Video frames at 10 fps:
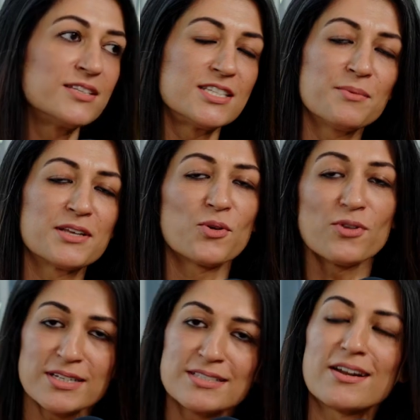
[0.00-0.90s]
The team has
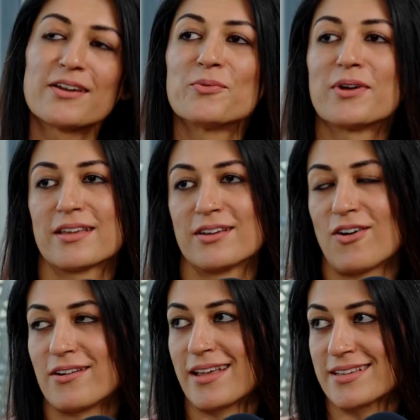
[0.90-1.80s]
already started working
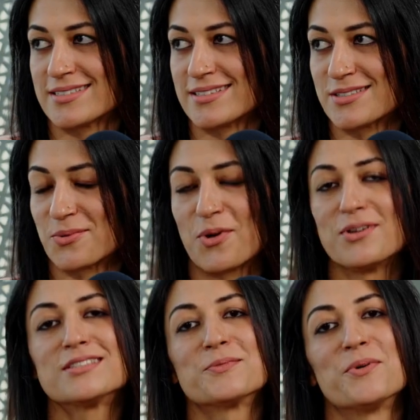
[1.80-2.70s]
on next year's
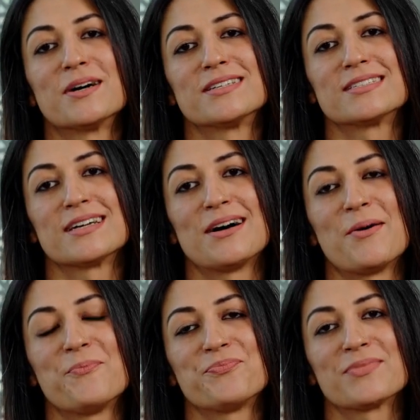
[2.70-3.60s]
awards, but
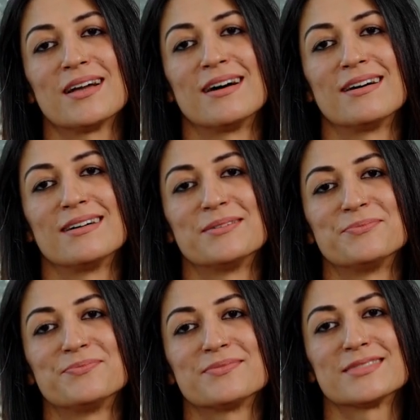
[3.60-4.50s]
um,
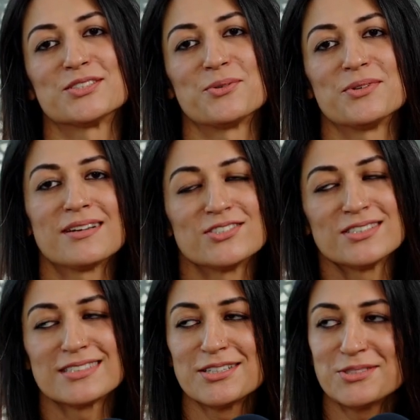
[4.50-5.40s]
um so yeah,
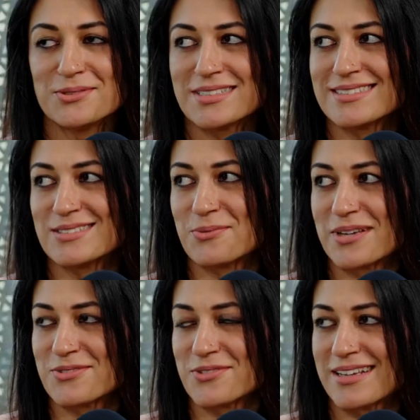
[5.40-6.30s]
just stay tuned and
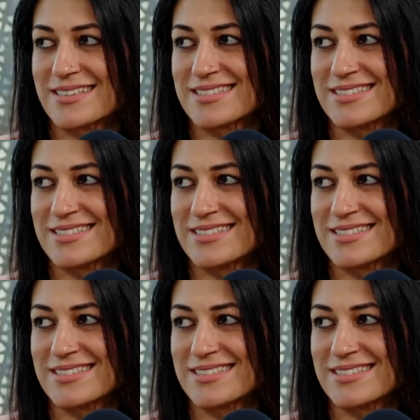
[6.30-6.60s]
wait for next